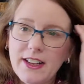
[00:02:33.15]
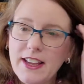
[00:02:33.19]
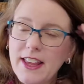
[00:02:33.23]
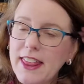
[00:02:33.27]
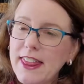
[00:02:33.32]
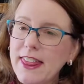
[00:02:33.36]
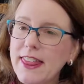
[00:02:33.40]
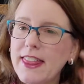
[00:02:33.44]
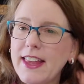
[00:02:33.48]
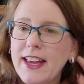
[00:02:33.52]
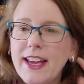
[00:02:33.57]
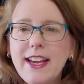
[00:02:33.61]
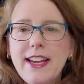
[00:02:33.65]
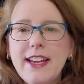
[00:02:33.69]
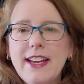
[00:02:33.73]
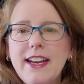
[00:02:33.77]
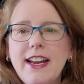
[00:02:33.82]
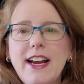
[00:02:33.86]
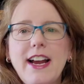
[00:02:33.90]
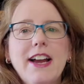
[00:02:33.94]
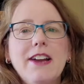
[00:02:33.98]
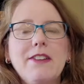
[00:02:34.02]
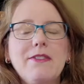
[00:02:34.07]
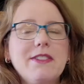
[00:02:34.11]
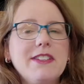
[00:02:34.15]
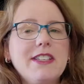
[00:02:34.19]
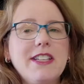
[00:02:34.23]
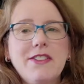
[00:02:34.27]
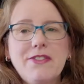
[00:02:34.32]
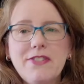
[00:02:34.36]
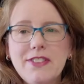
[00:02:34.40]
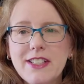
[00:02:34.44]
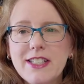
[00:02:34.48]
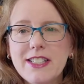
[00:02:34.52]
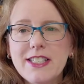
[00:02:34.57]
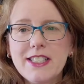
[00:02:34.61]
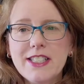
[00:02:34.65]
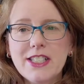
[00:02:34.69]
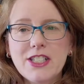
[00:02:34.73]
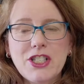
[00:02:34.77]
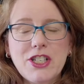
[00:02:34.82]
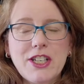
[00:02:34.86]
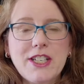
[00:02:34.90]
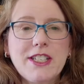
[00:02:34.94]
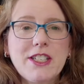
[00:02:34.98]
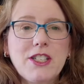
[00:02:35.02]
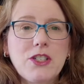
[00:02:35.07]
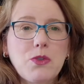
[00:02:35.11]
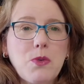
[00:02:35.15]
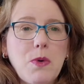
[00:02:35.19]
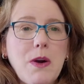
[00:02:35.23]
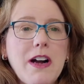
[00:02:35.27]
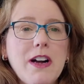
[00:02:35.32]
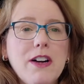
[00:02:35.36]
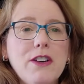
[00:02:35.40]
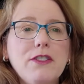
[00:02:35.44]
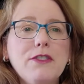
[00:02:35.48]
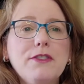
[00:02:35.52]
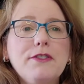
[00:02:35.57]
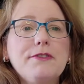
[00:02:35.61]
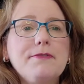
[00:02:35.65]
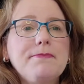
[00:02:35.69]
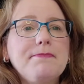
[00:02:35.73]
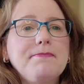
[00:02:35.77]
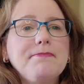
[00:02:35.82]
then I would definitely suggest 12.